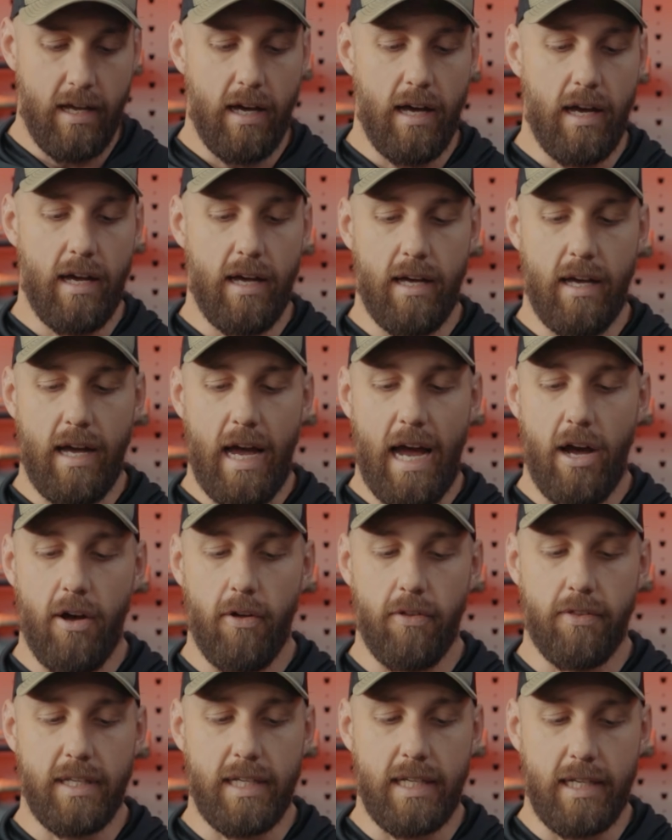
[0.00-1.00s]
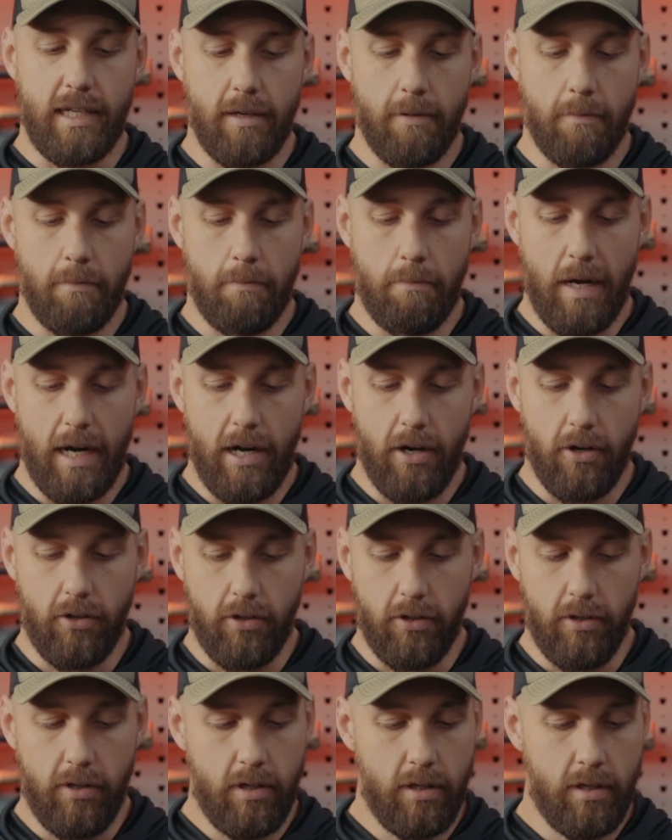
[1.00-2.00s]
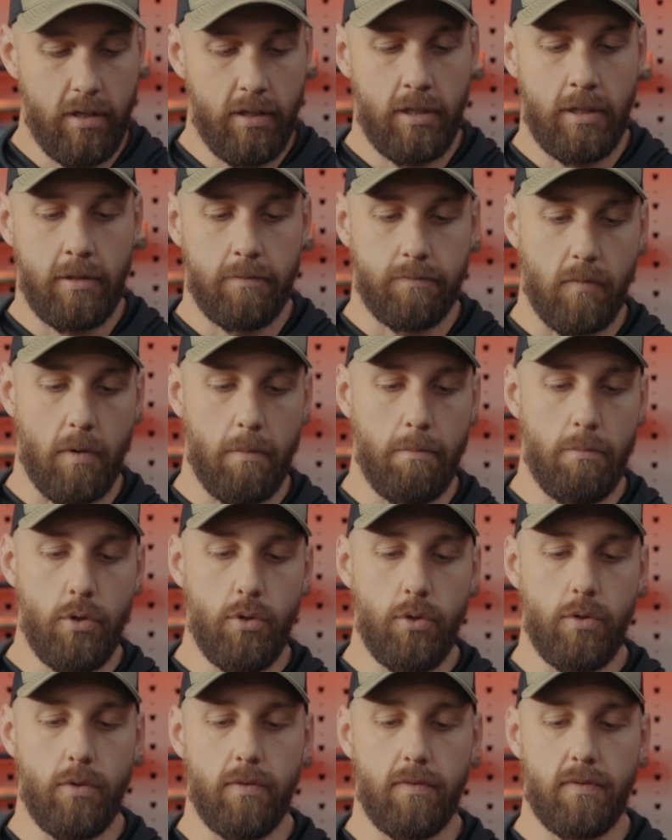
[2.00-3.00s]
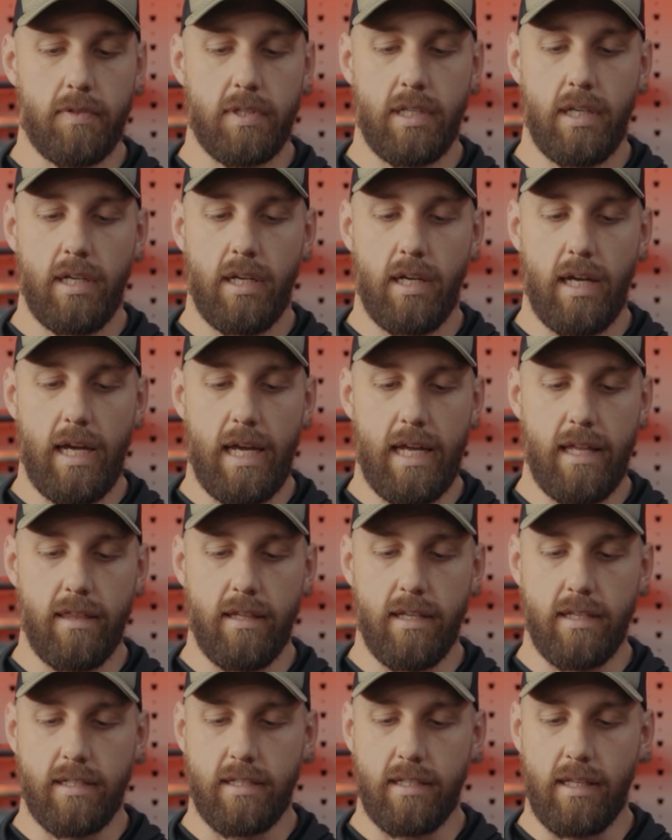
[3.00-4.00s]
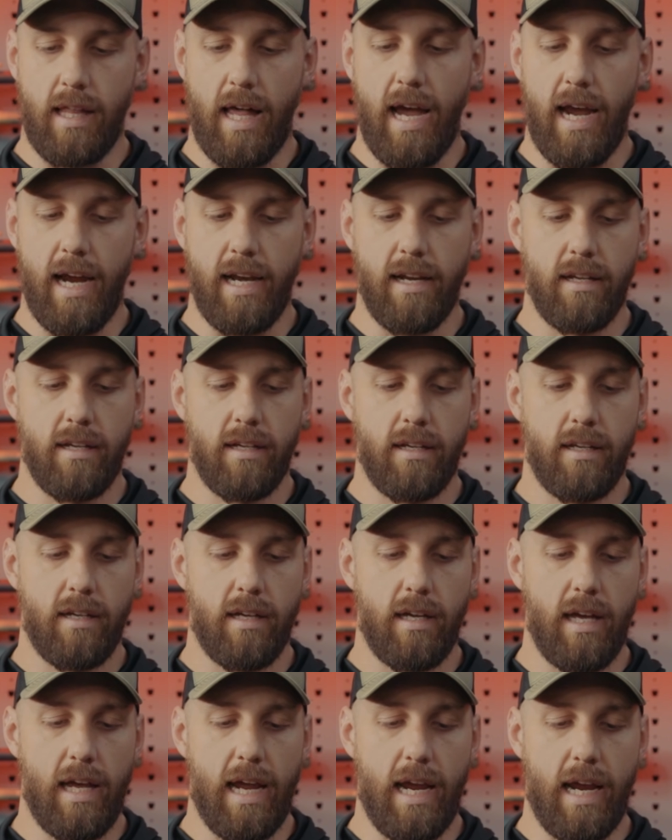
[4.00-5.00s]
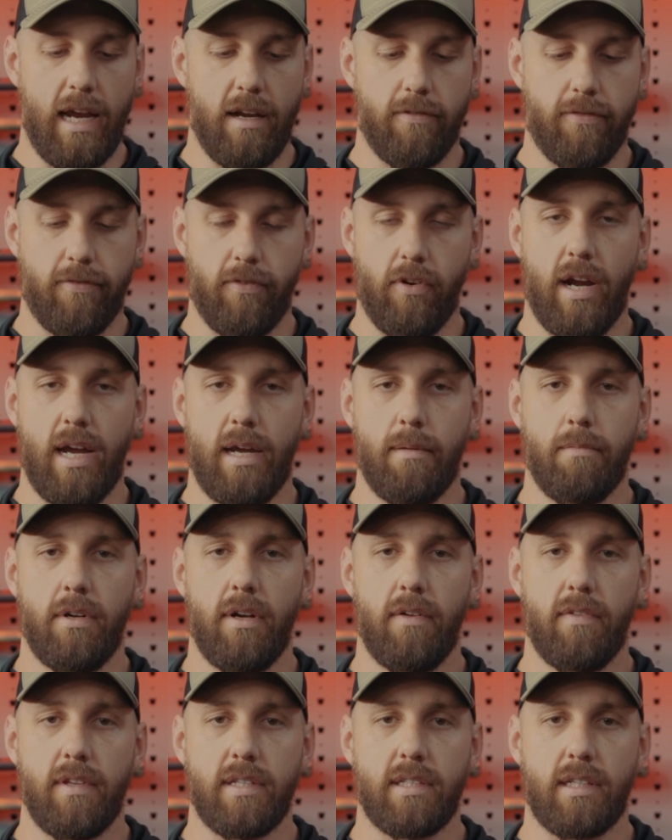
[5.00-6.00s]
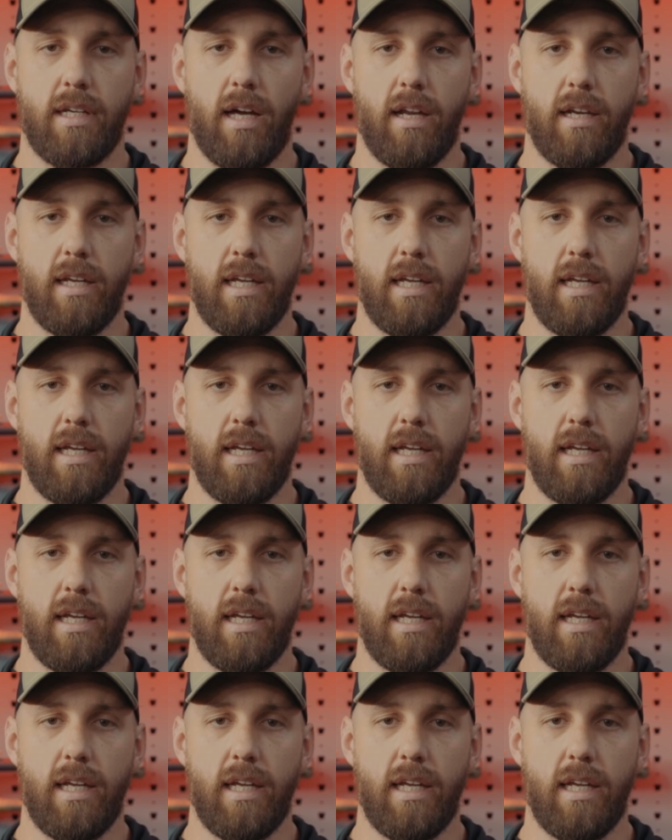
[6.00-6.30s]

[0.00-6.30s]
how the barrel moves in the slide and frame of this gun.